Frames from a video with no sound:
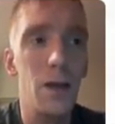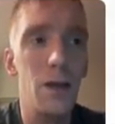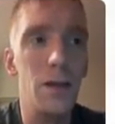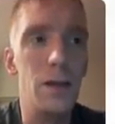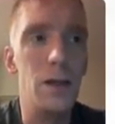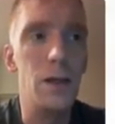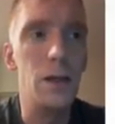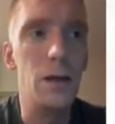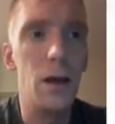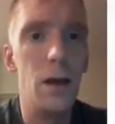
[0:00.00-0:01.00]

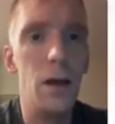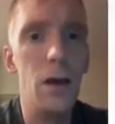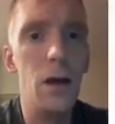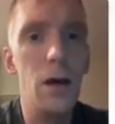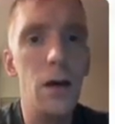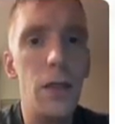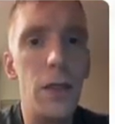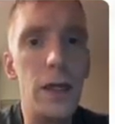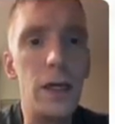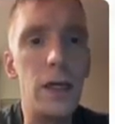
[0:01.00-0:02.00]
The
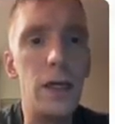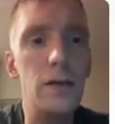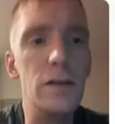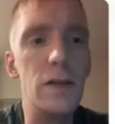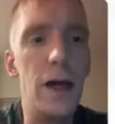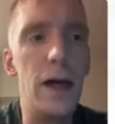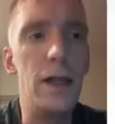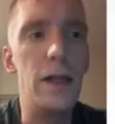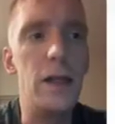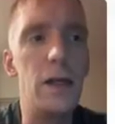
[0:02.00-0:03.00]
thing is
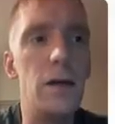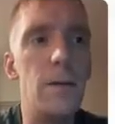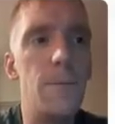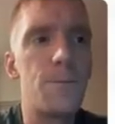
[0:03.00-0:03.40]
that the,